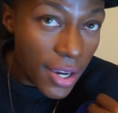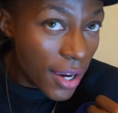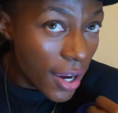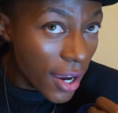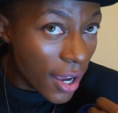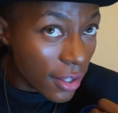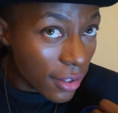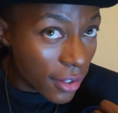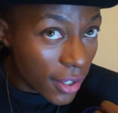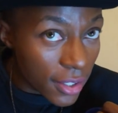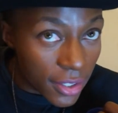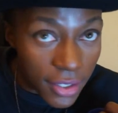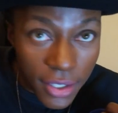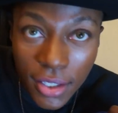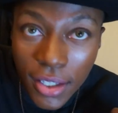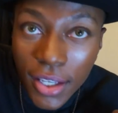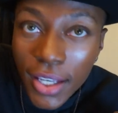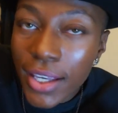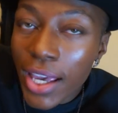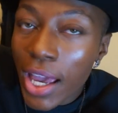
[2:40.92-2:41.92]
and
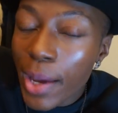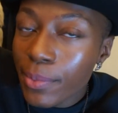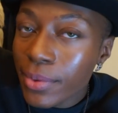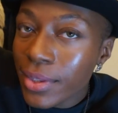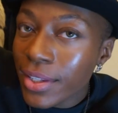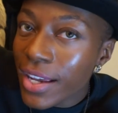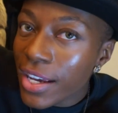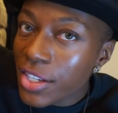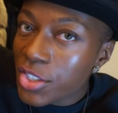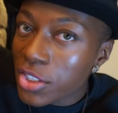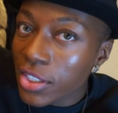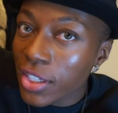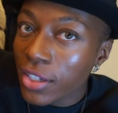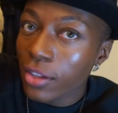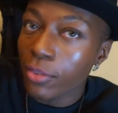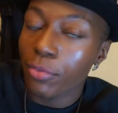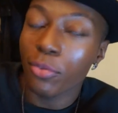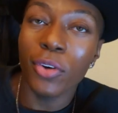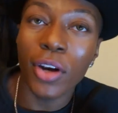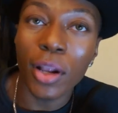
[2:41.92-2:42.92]
like it came to that chair
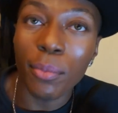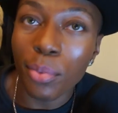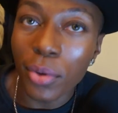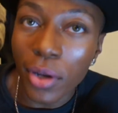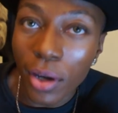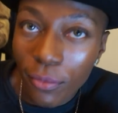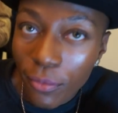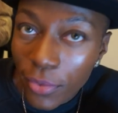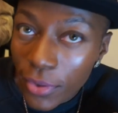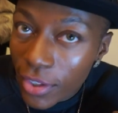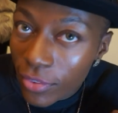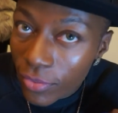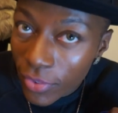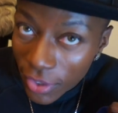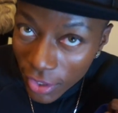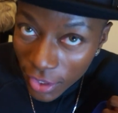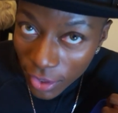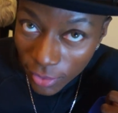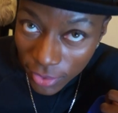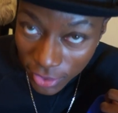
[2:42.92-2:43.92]
that's just i put on for this video